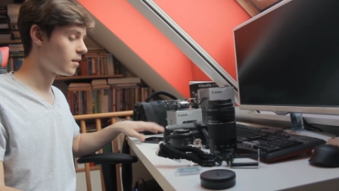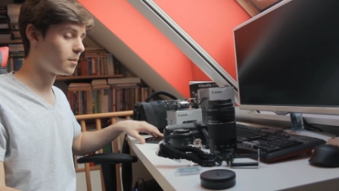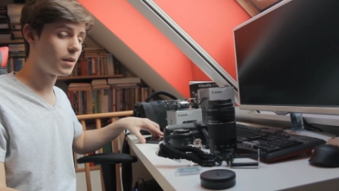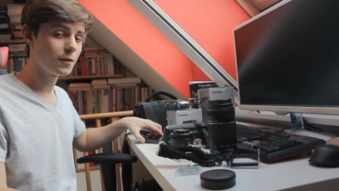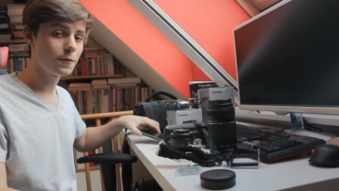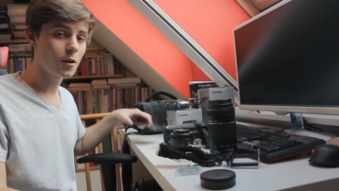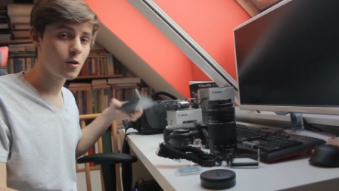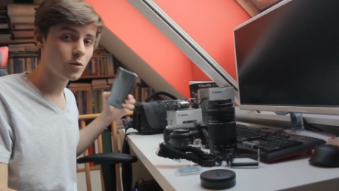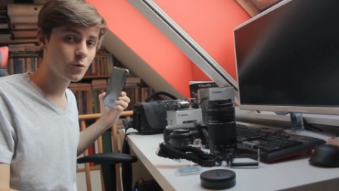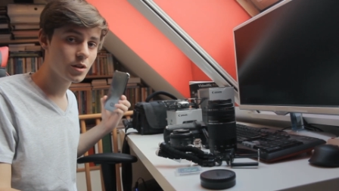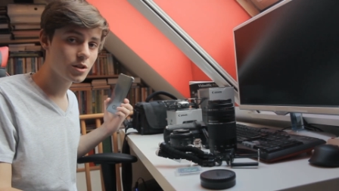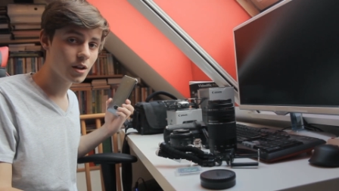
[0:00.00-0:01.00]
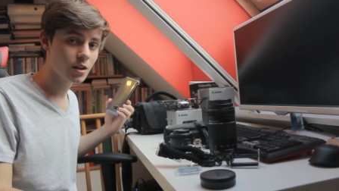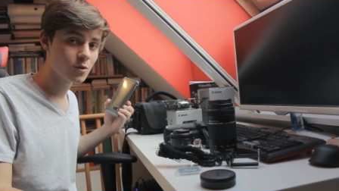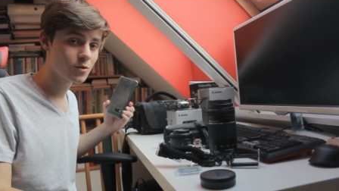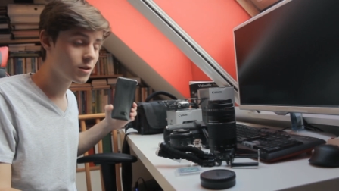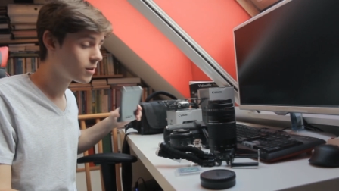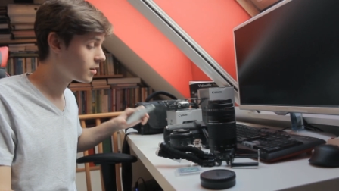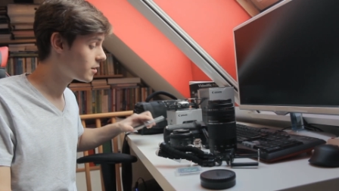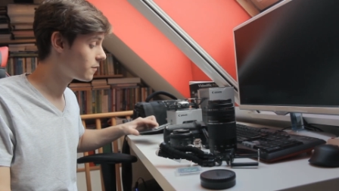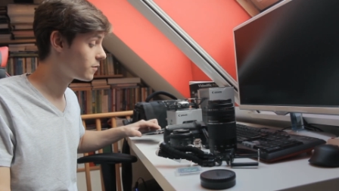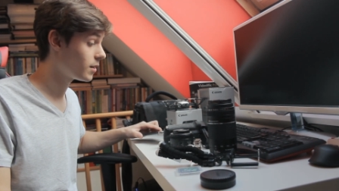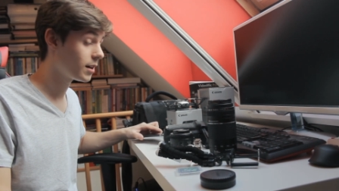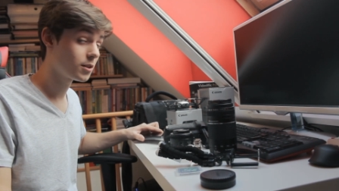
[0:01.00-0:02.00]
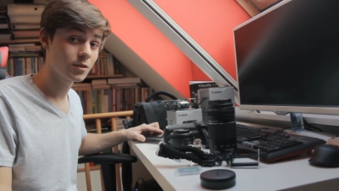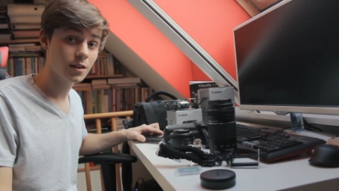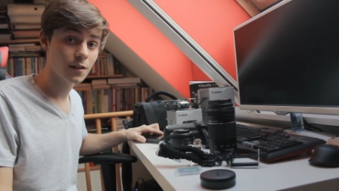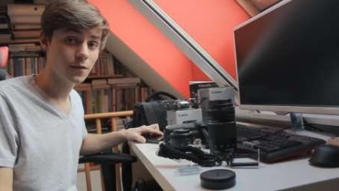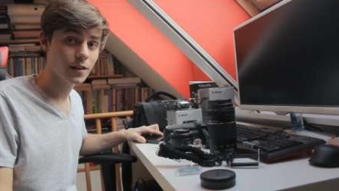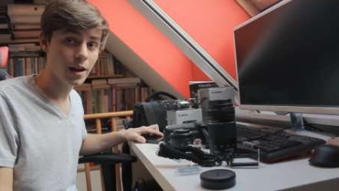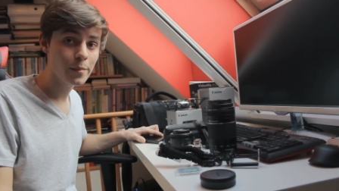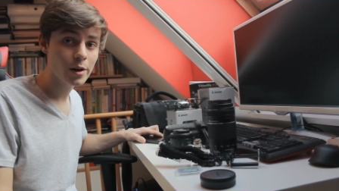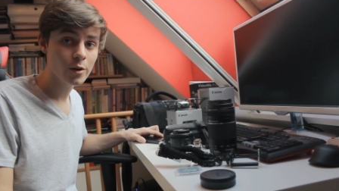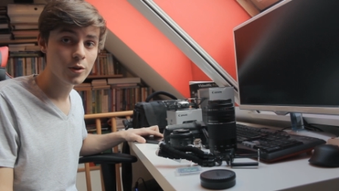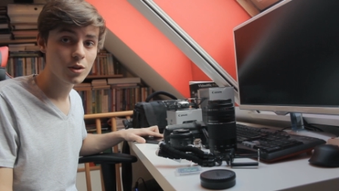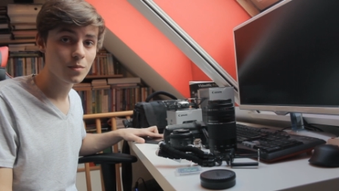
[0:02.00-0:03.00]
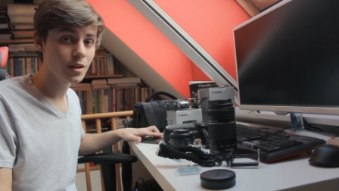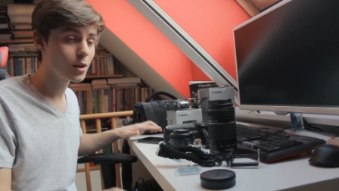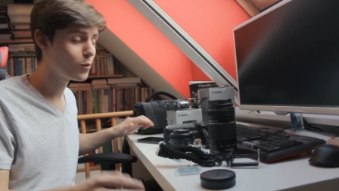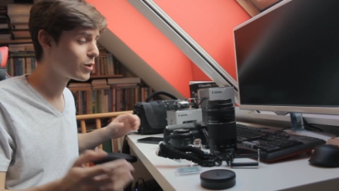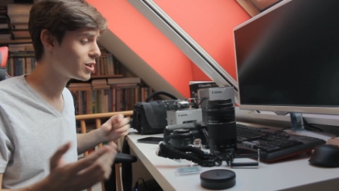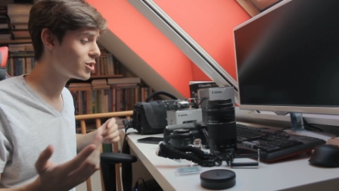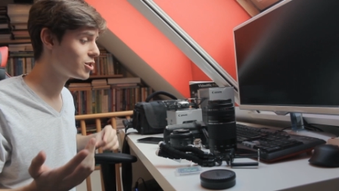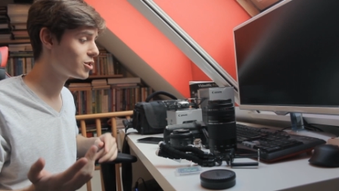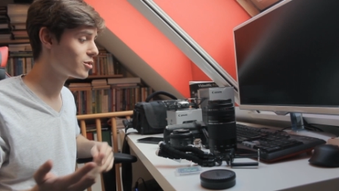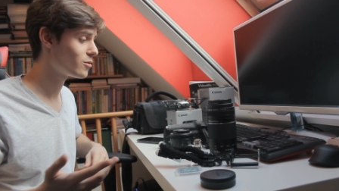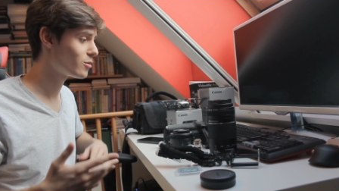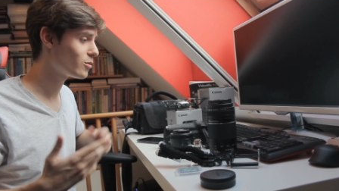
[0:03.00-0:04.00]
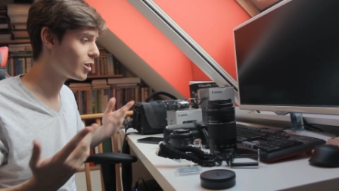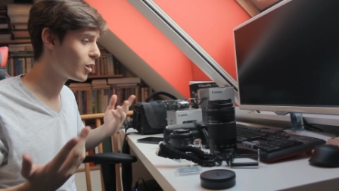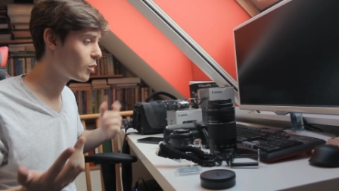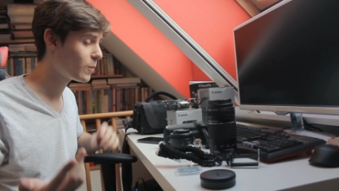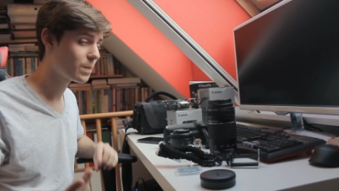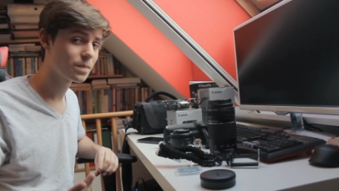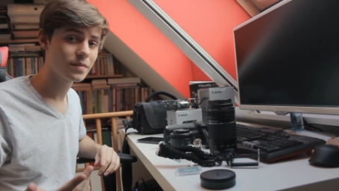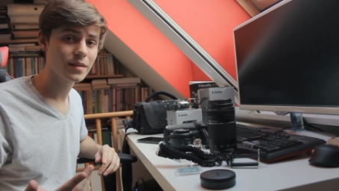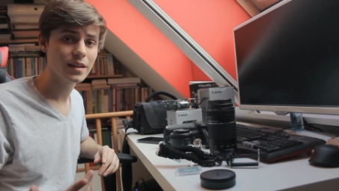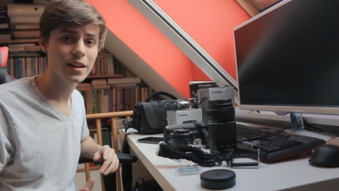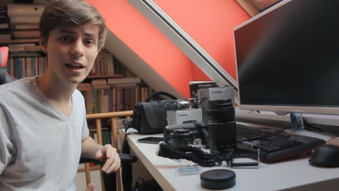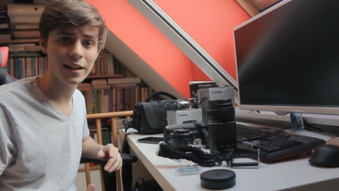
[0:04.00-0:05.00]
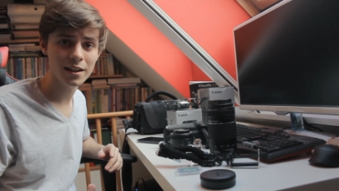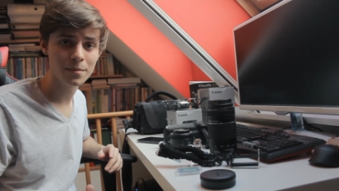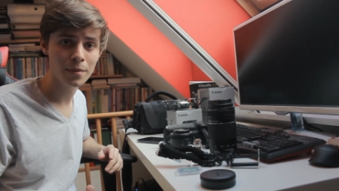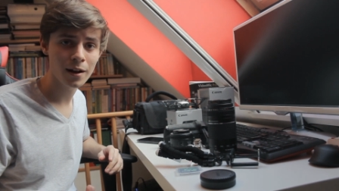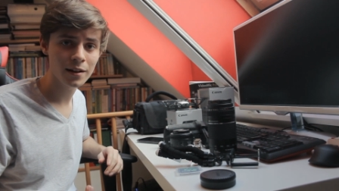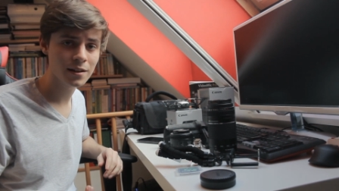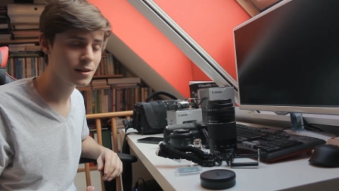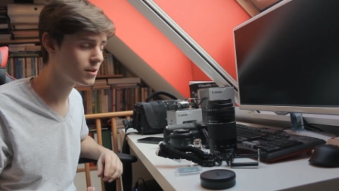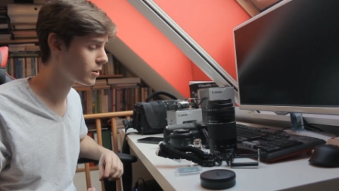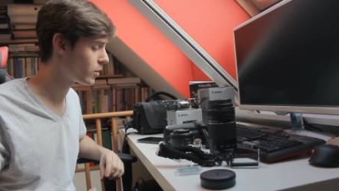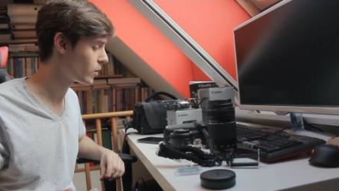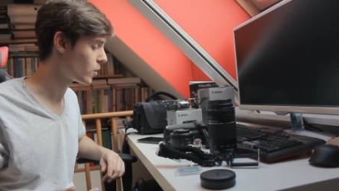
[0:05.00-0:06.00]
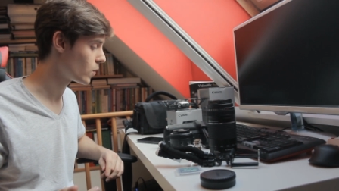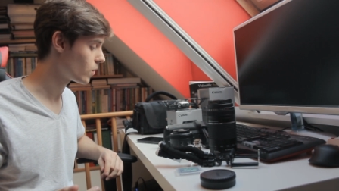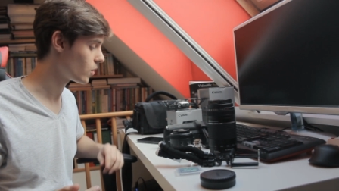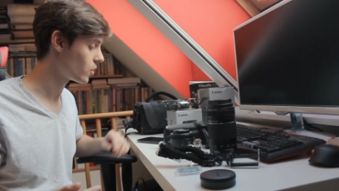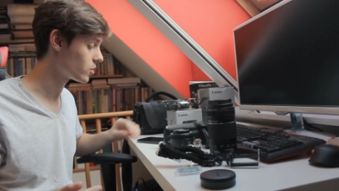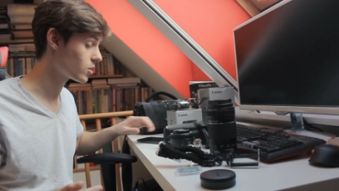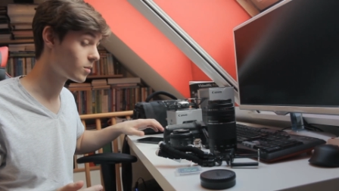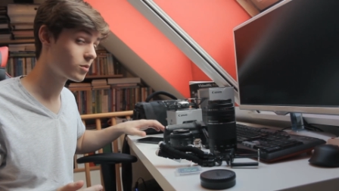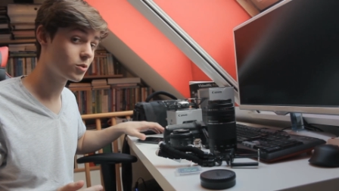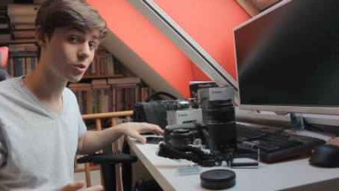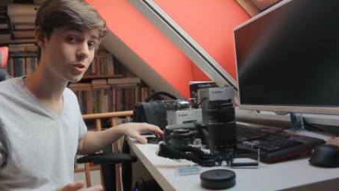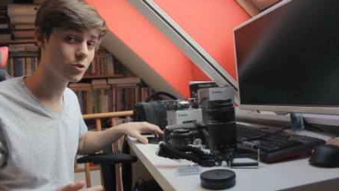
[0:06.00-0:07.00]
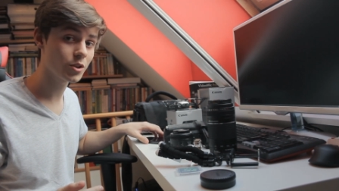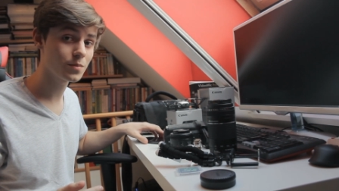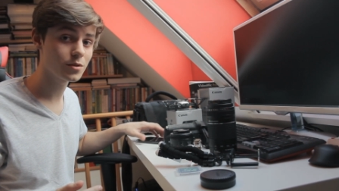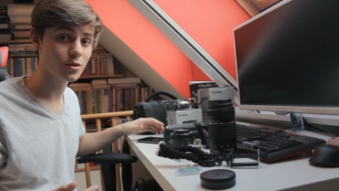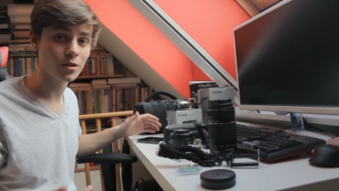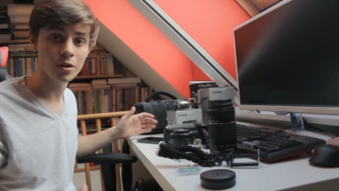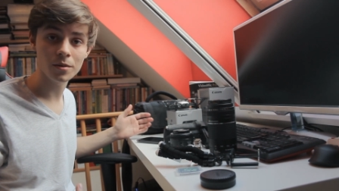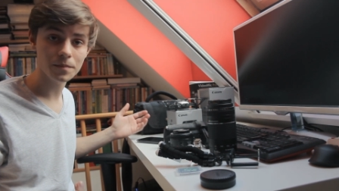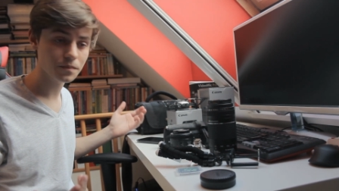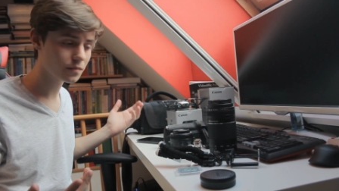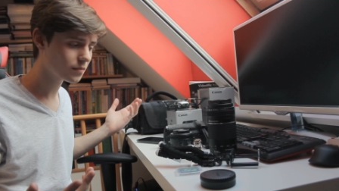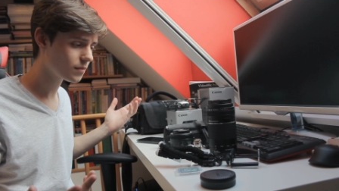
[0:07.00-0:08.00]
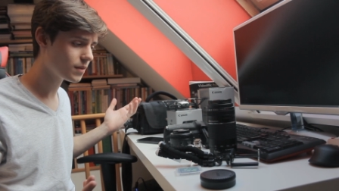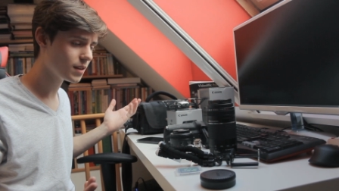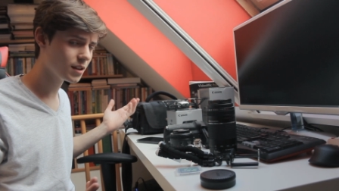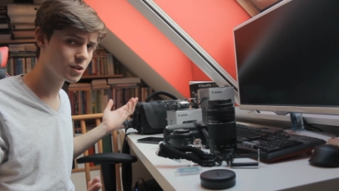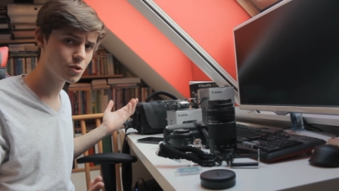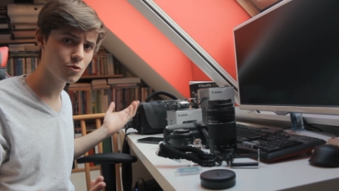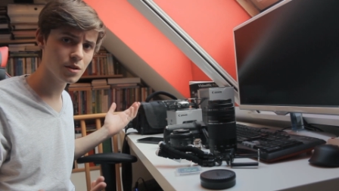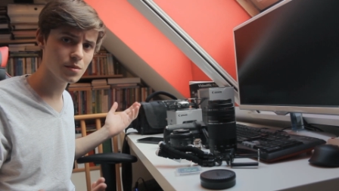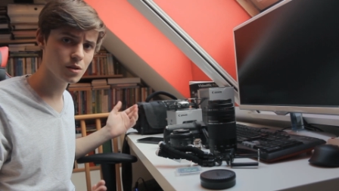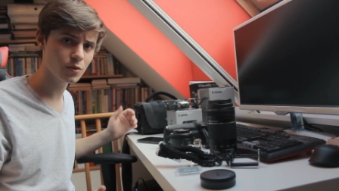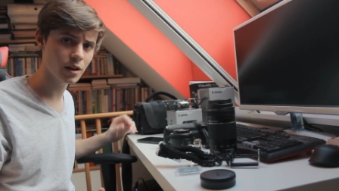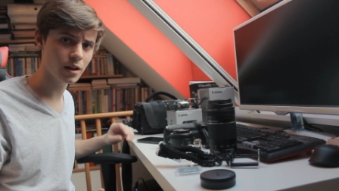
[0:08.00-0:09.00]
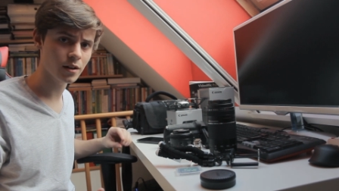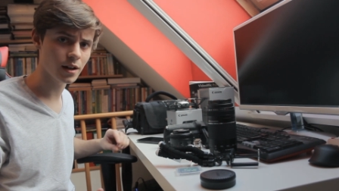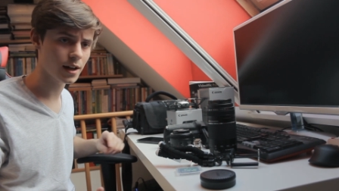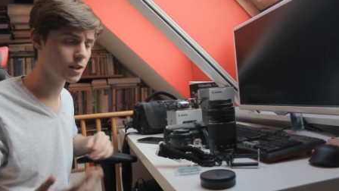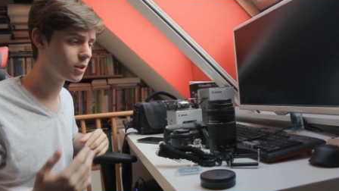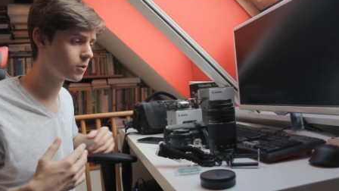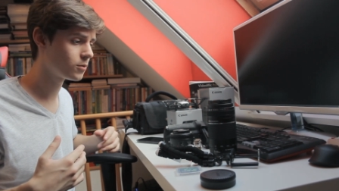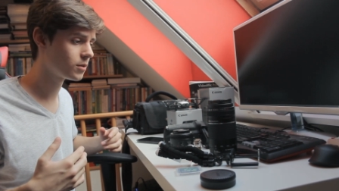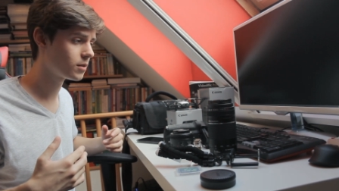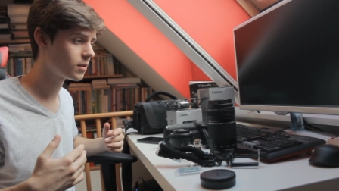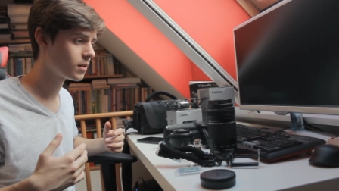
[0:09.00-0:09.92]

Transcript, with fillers: My phone, which I use a lot if I don't have camera with me, which, you know, can get bulky, so on some short trips or trips where I don't